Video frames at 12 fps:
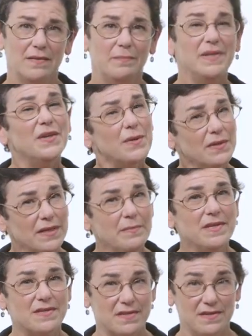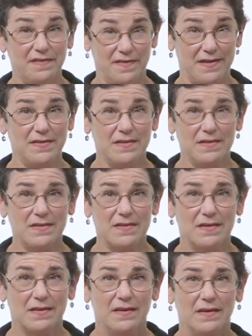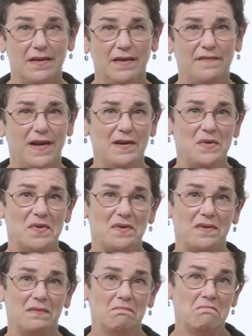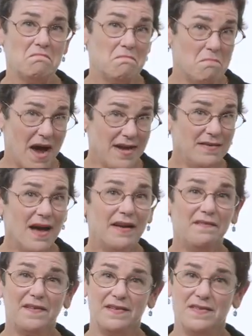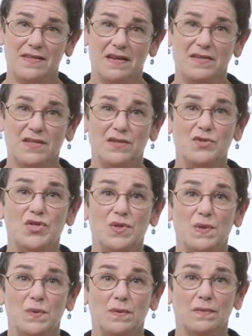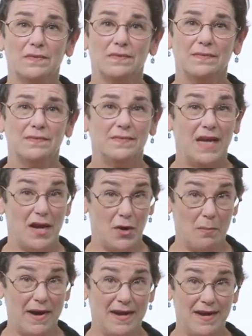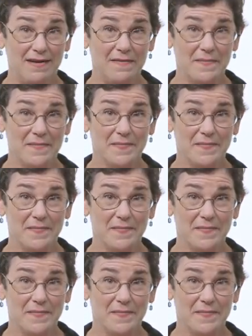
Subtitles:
But there are limits to defenses. Evander might not have consented to ear biting.